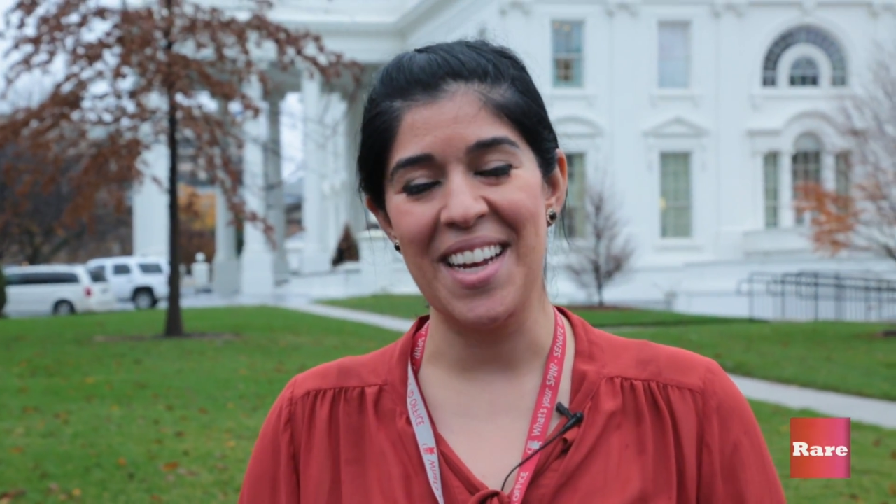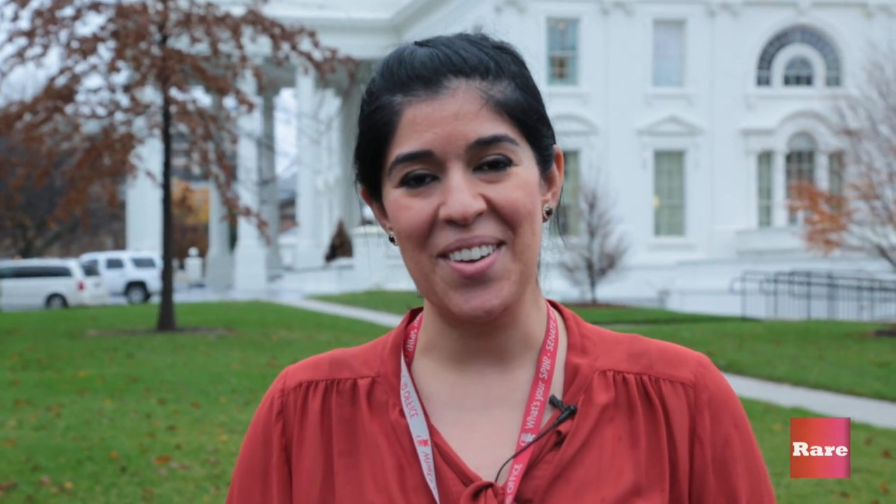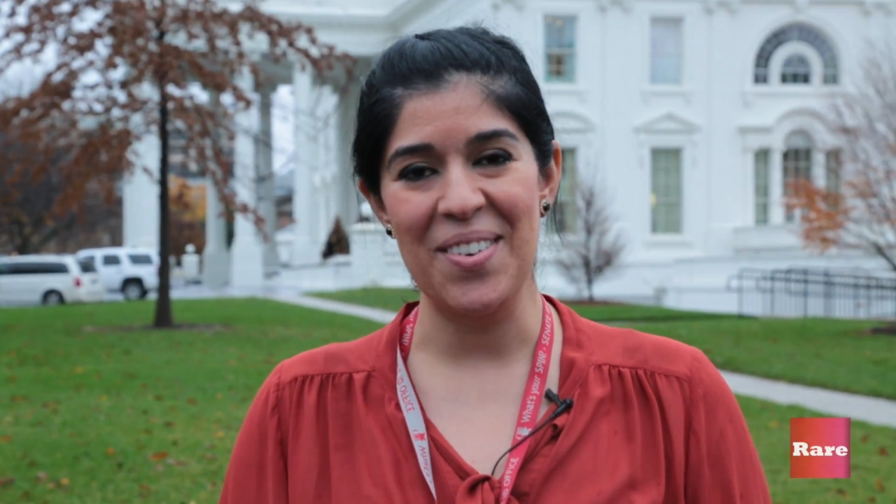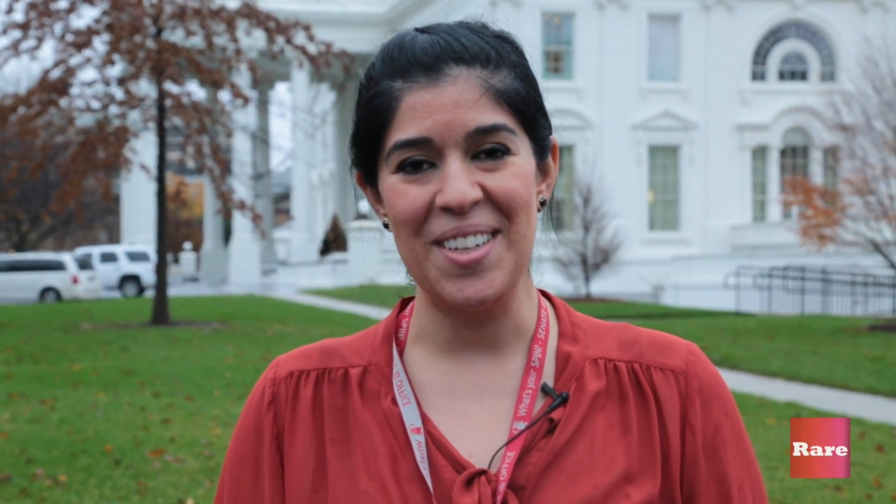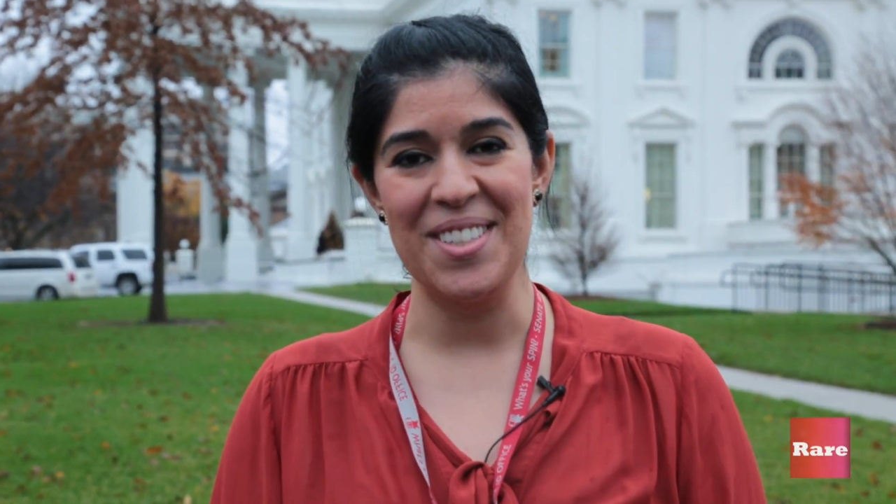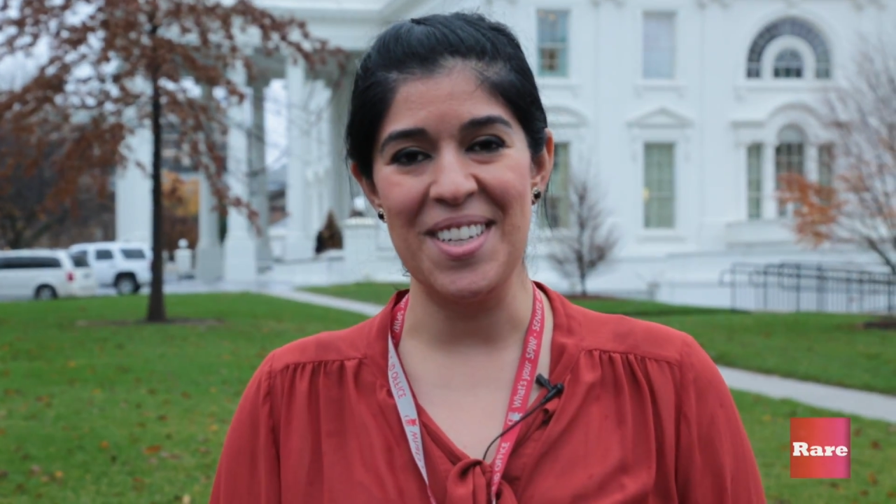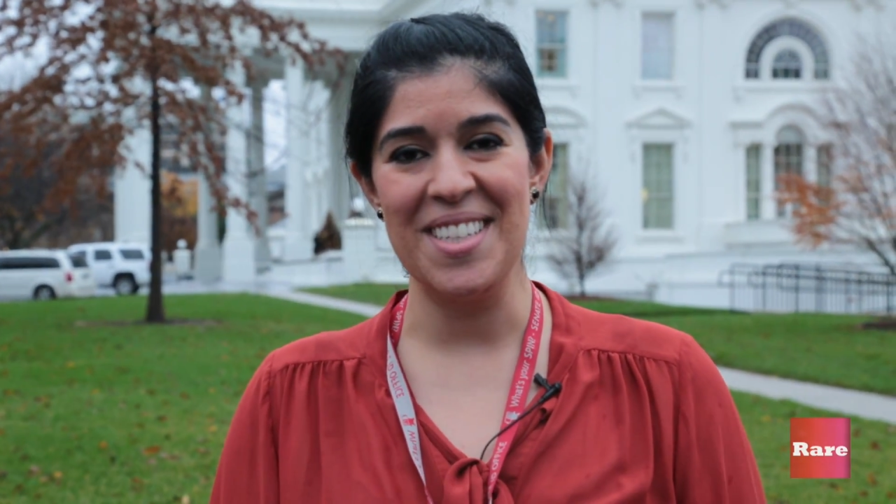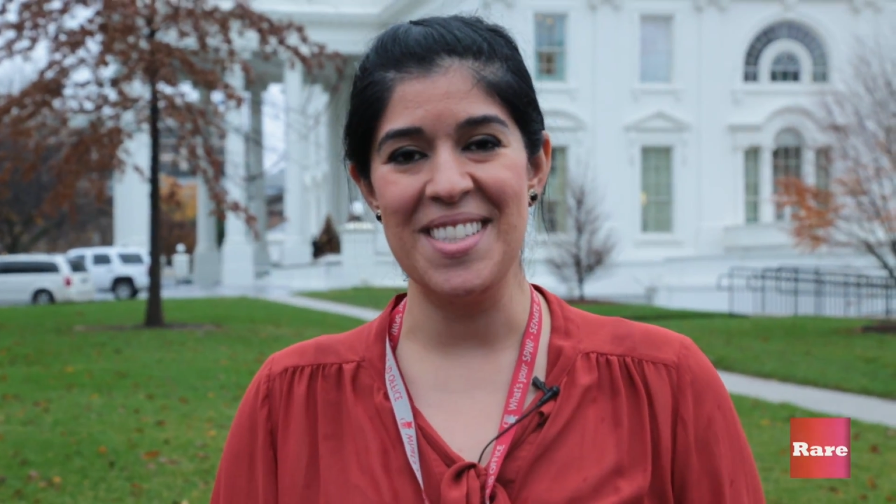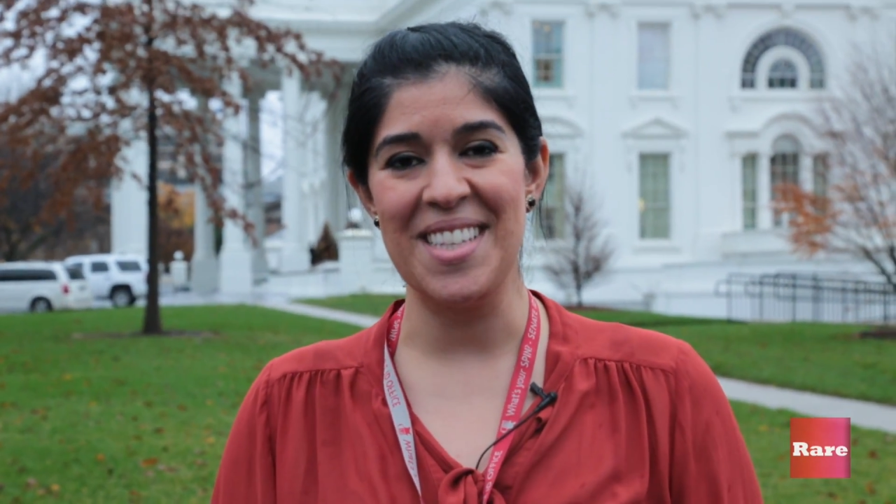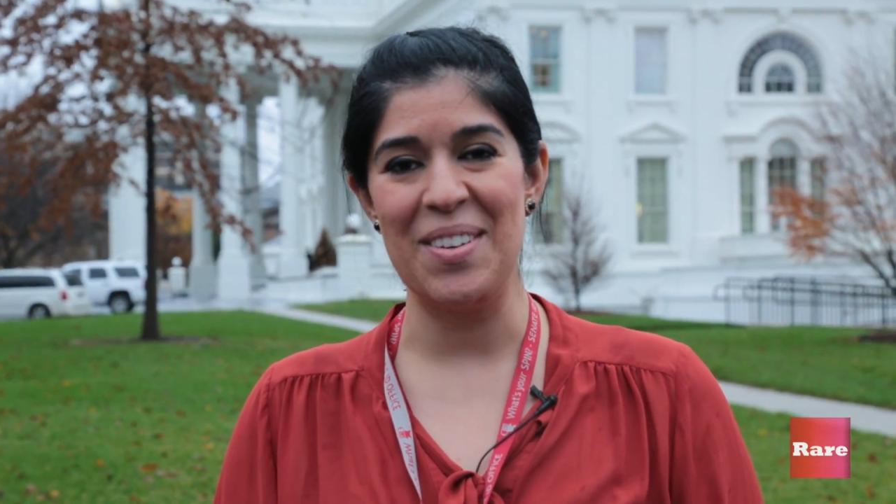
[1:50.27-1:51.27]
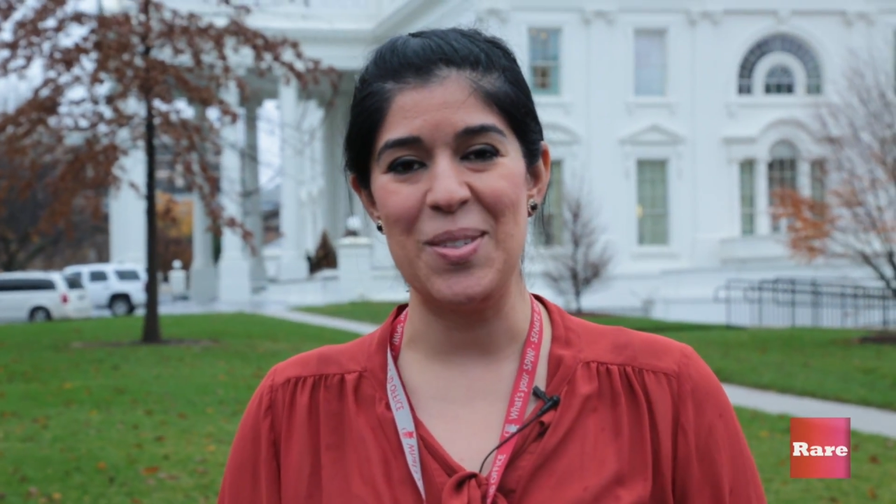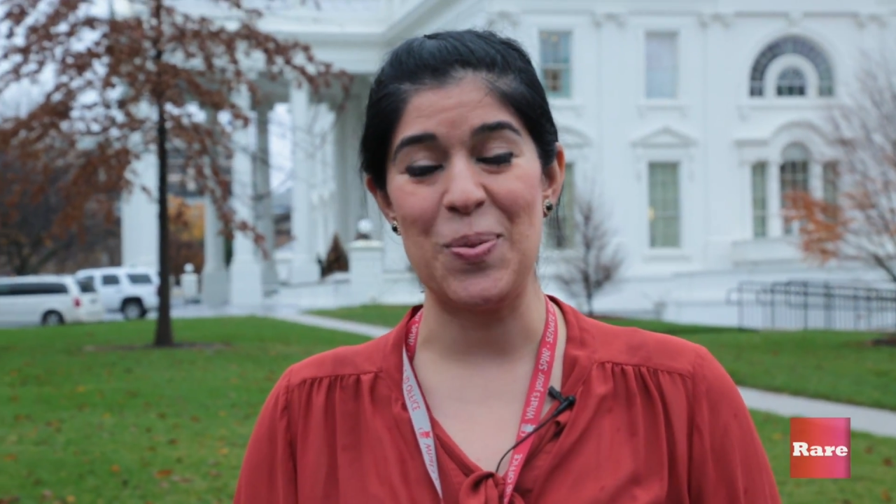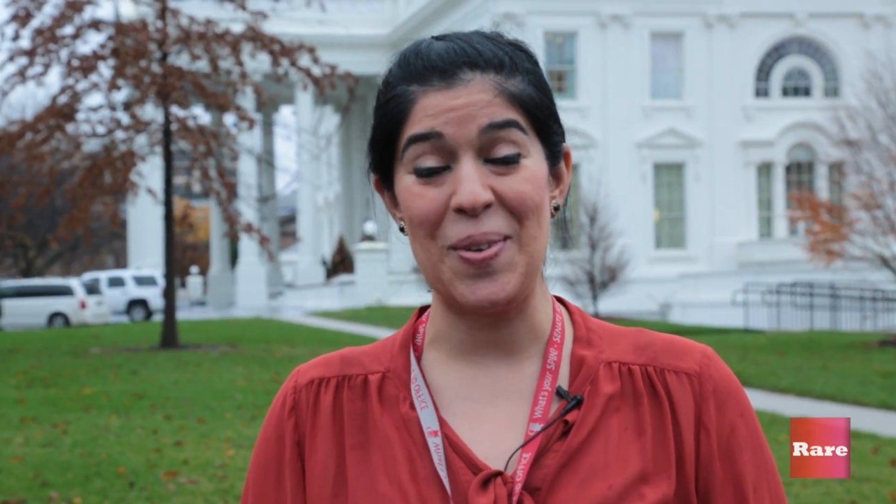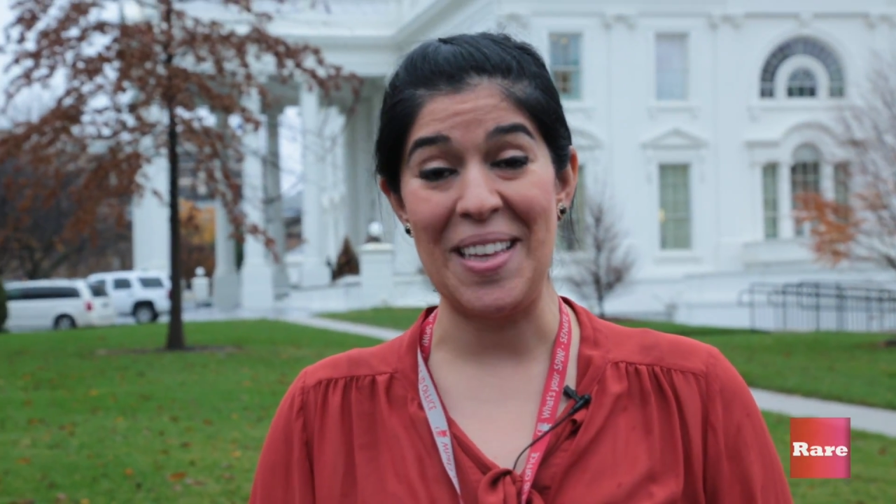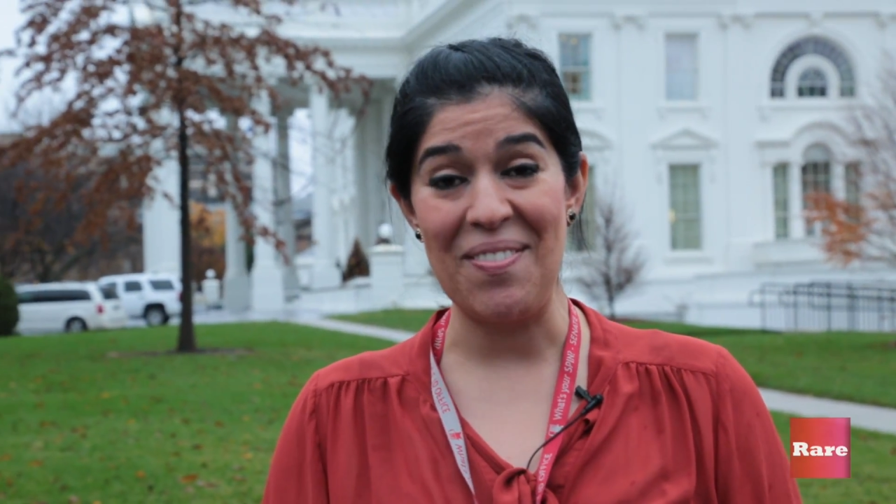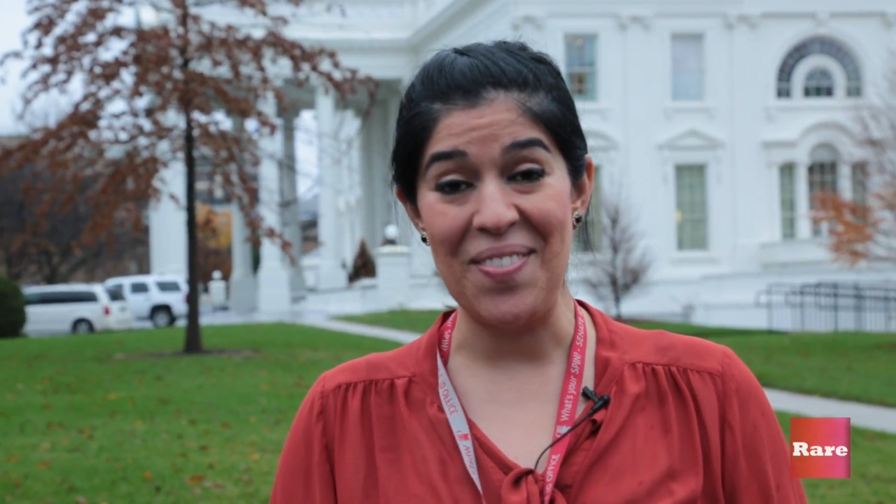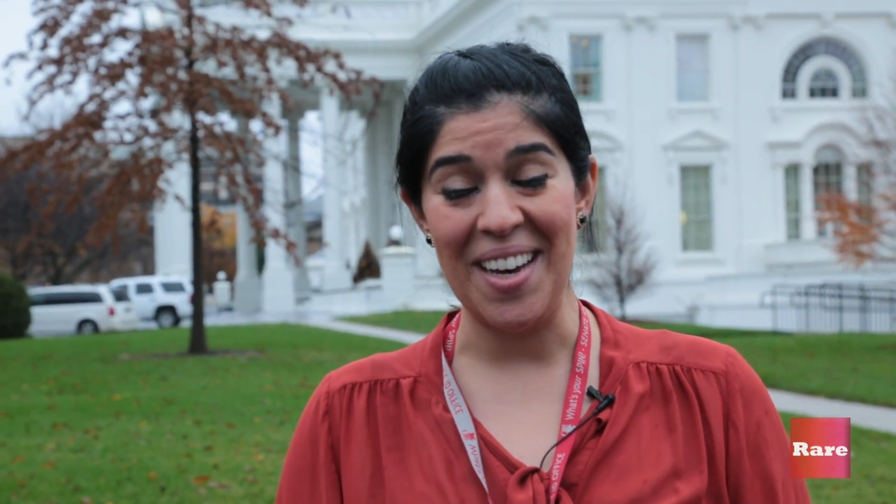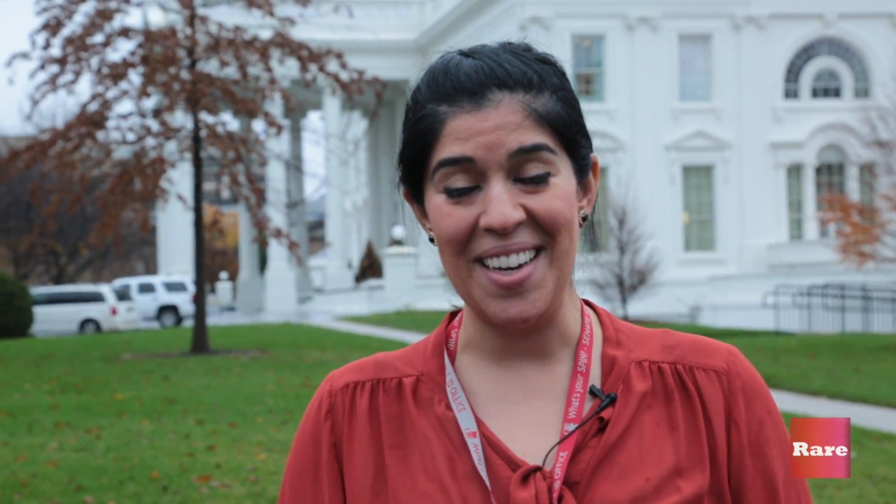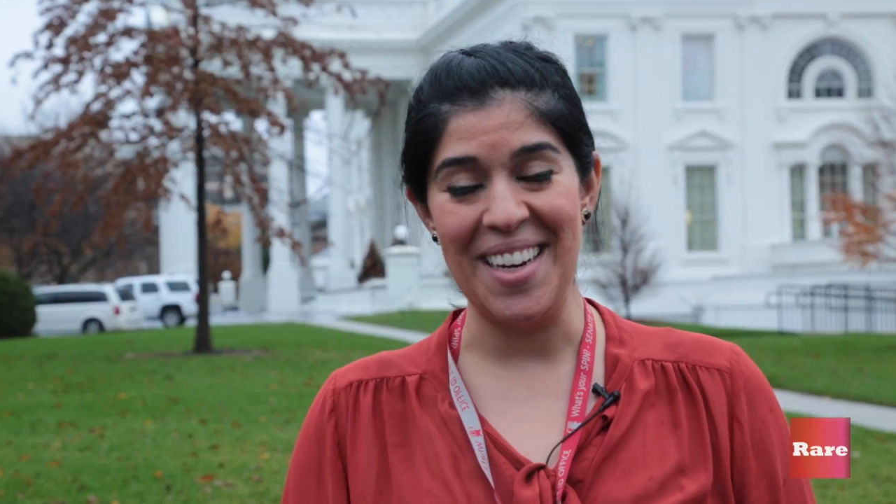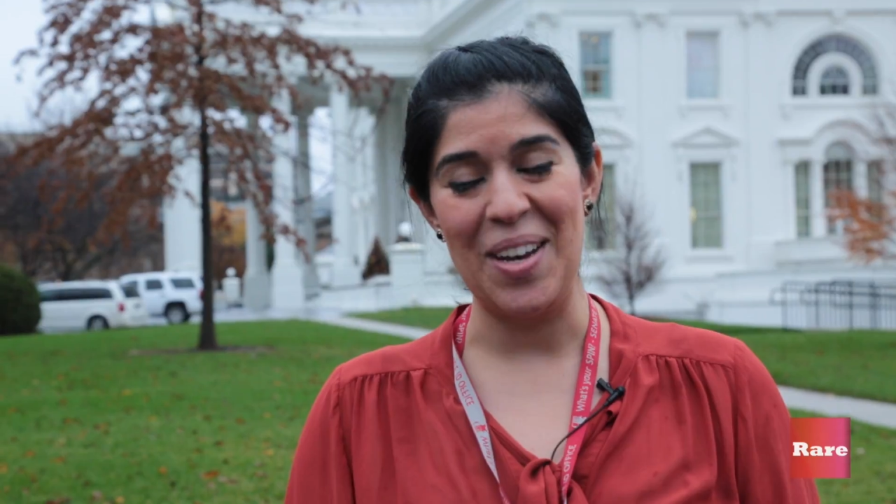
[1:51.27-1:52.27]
decorations and it was really fun.